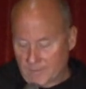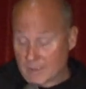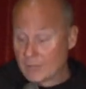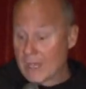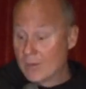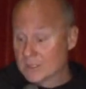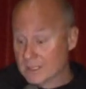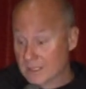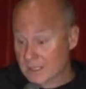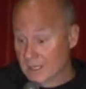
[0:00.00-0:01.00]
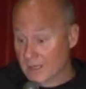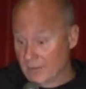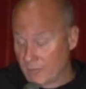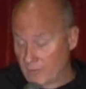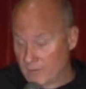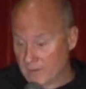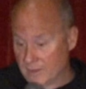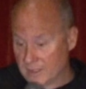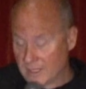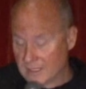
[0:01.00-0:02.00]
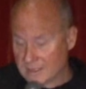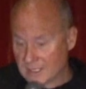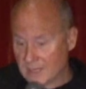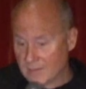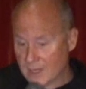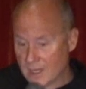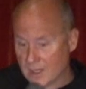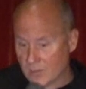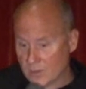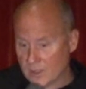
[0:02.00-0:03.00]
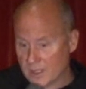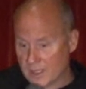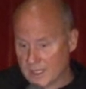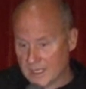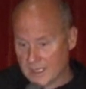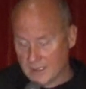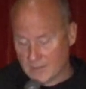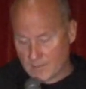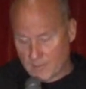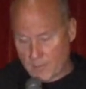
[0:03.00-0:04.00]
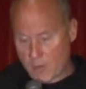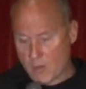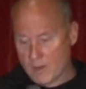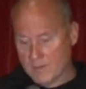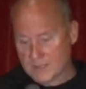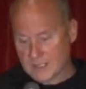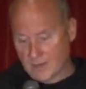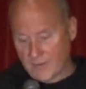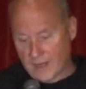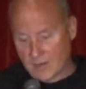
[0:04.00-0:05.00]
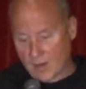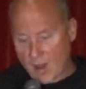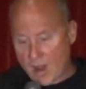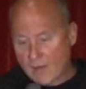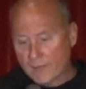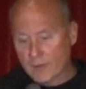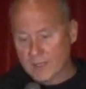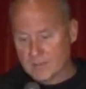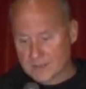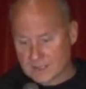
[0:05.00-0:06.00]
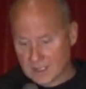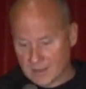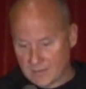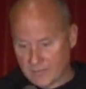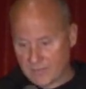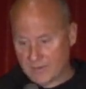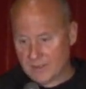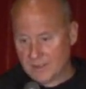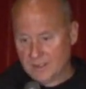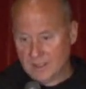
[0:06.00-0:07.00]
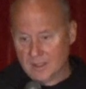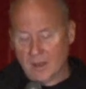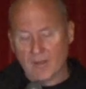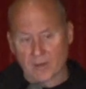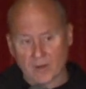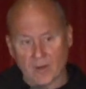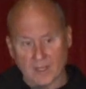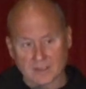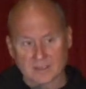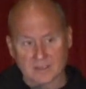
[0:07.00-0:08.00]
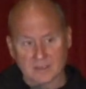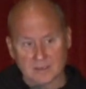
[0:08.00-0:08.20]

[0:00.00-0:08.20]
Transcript: If that wasn't enough, that that same God would again pour himself out, offer himself on the cross.